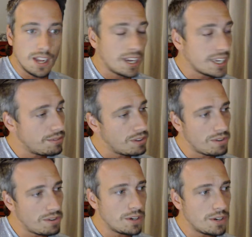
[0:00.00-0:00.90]
Like, if you're
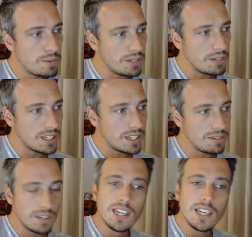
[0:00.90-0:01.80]
very respectful on
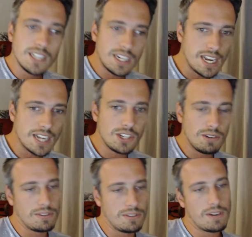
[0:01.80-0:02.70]
TV, then yes, you
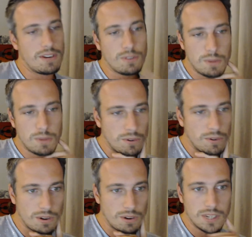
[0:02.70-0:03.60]
have the right for people
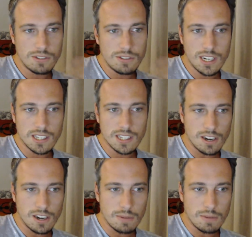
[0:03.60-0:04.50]
from the industry not to
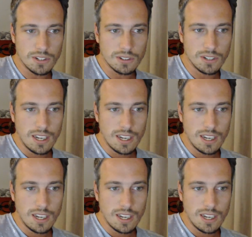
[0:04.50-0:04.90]
talk about you.